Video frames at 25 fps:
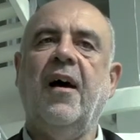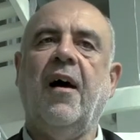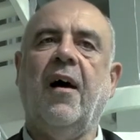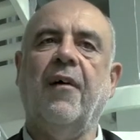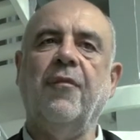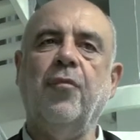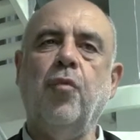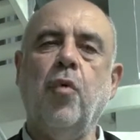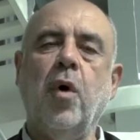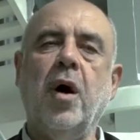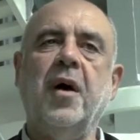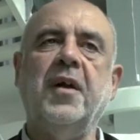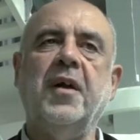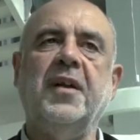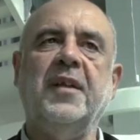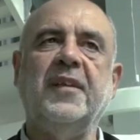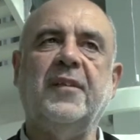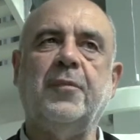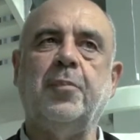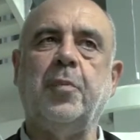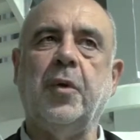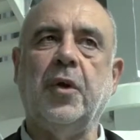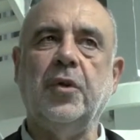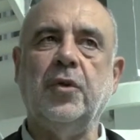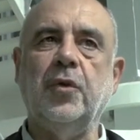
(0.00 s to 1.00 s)
of what is
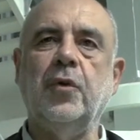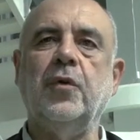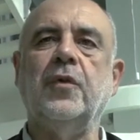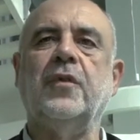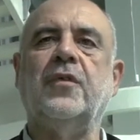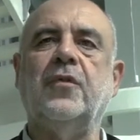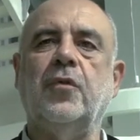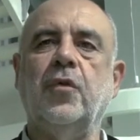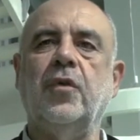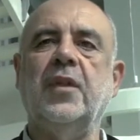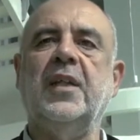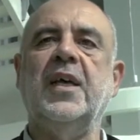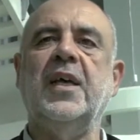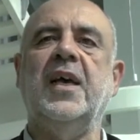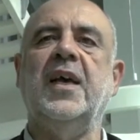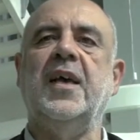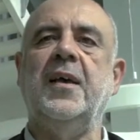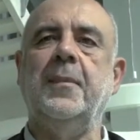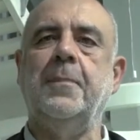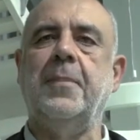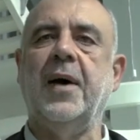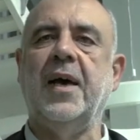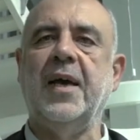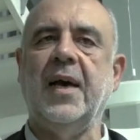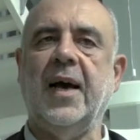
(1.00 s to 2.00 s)
produced today
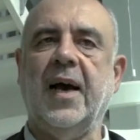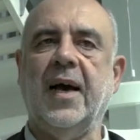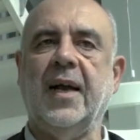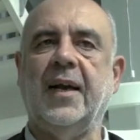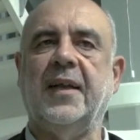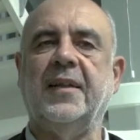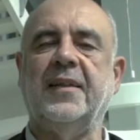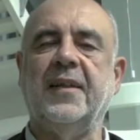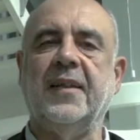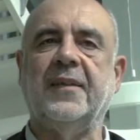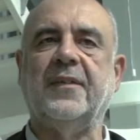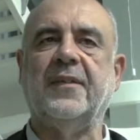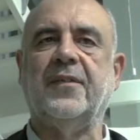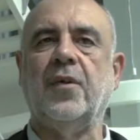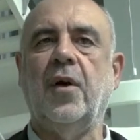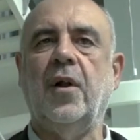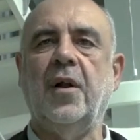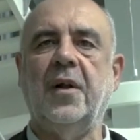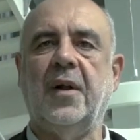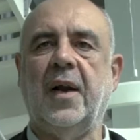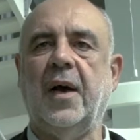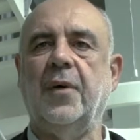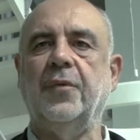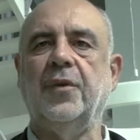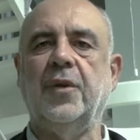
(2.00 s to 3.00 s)
by architects all
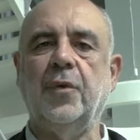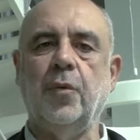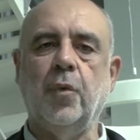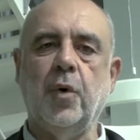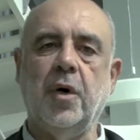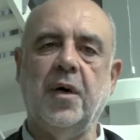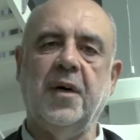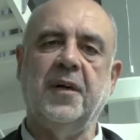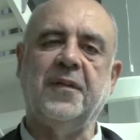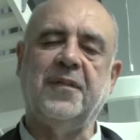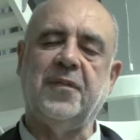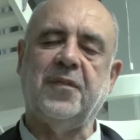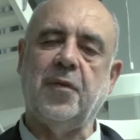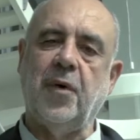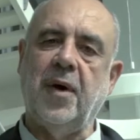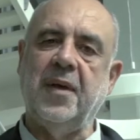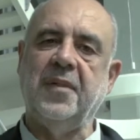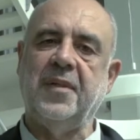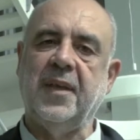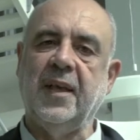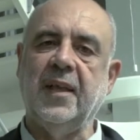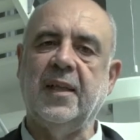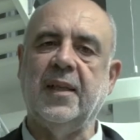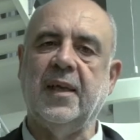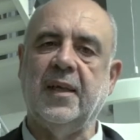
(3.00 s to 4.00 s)
around the world. So I
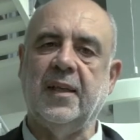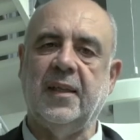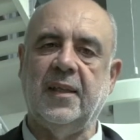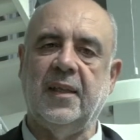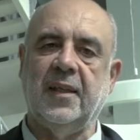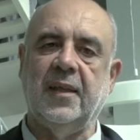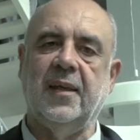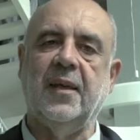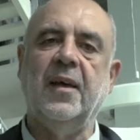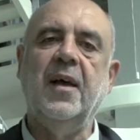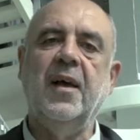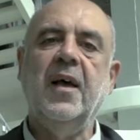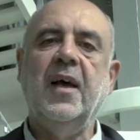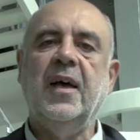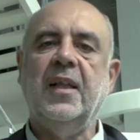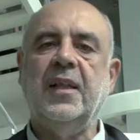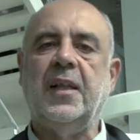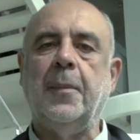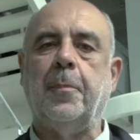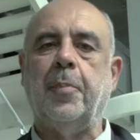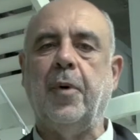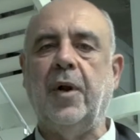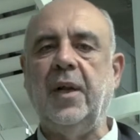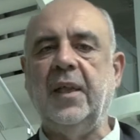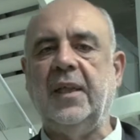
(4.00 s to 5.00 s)
think that the
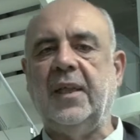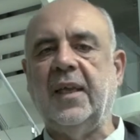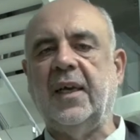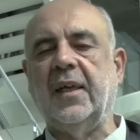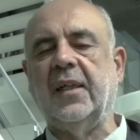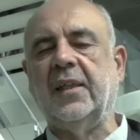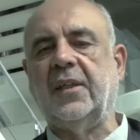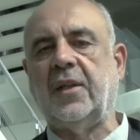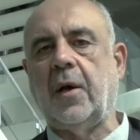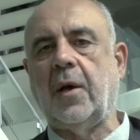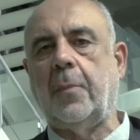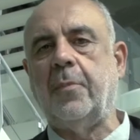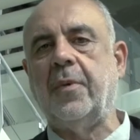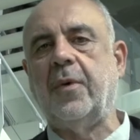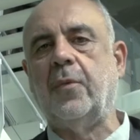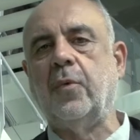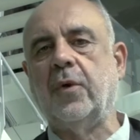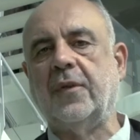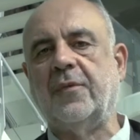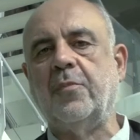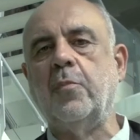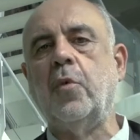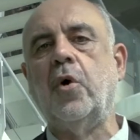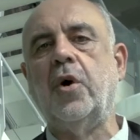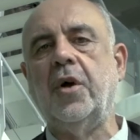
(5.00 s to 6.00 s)
political topic
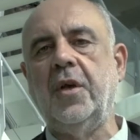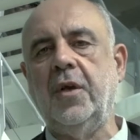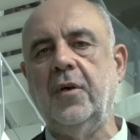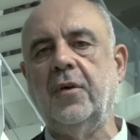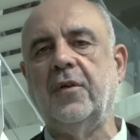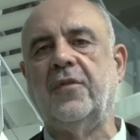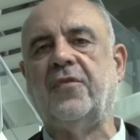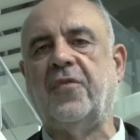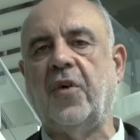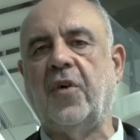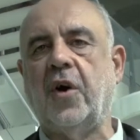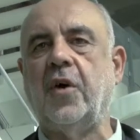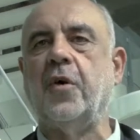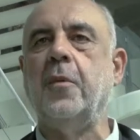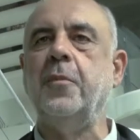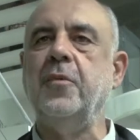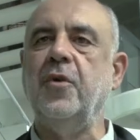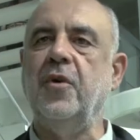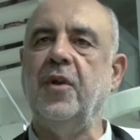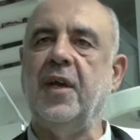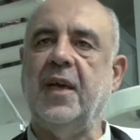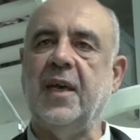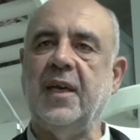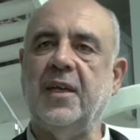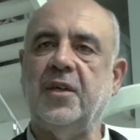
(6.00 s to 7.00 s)
was more used for
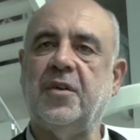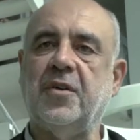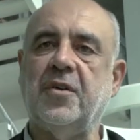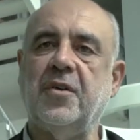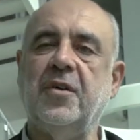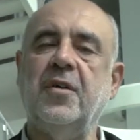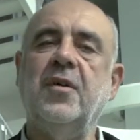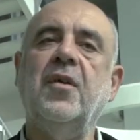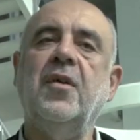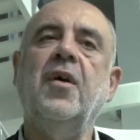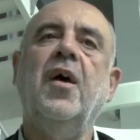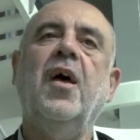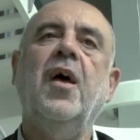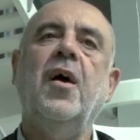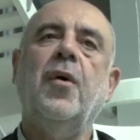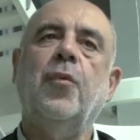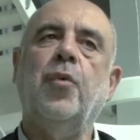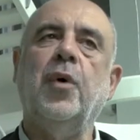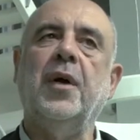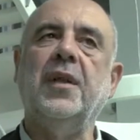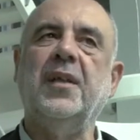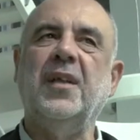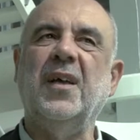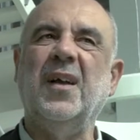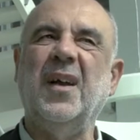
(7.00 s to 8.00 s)
communication,
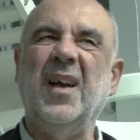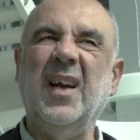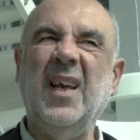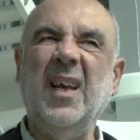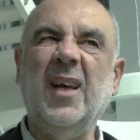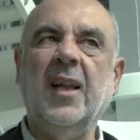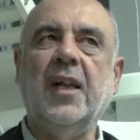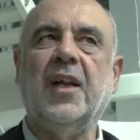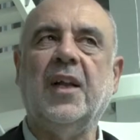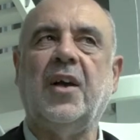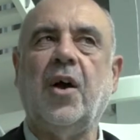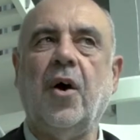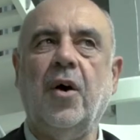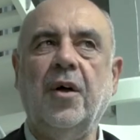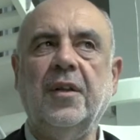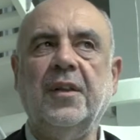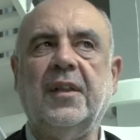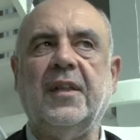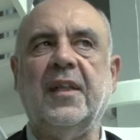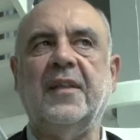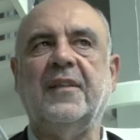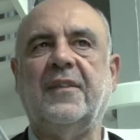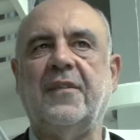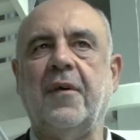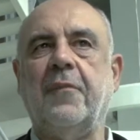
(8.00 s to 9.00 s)
where the real
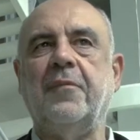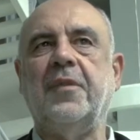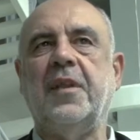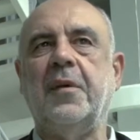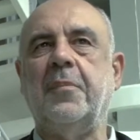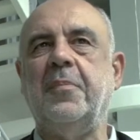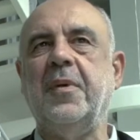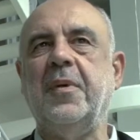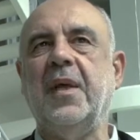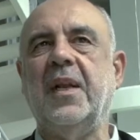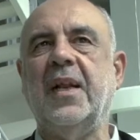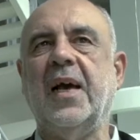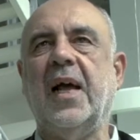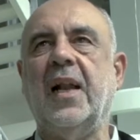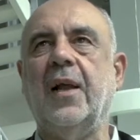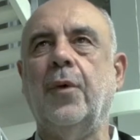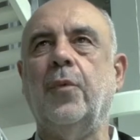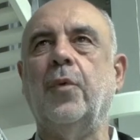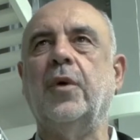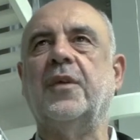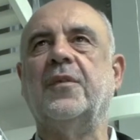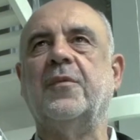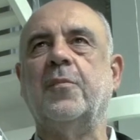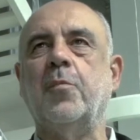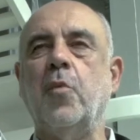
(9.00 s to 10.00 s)
contents of the Biennale
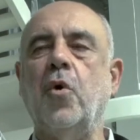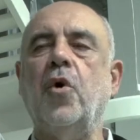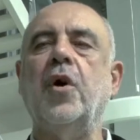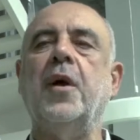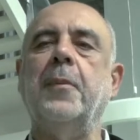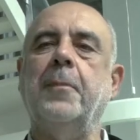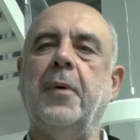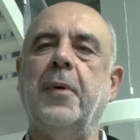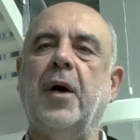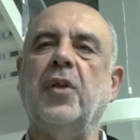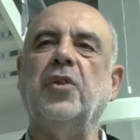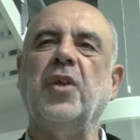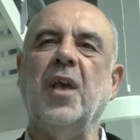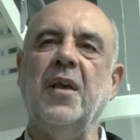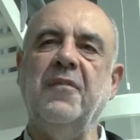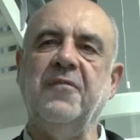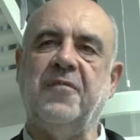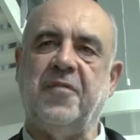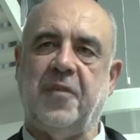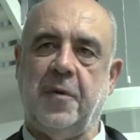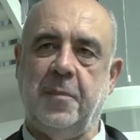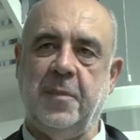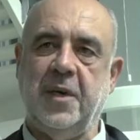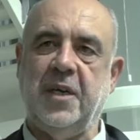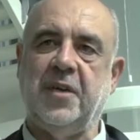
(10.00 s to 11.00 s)
was more about
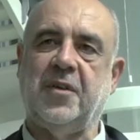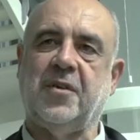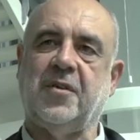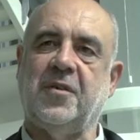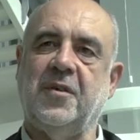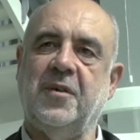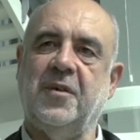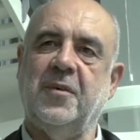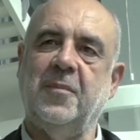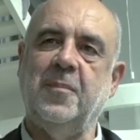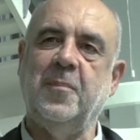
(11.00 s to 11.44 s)
information.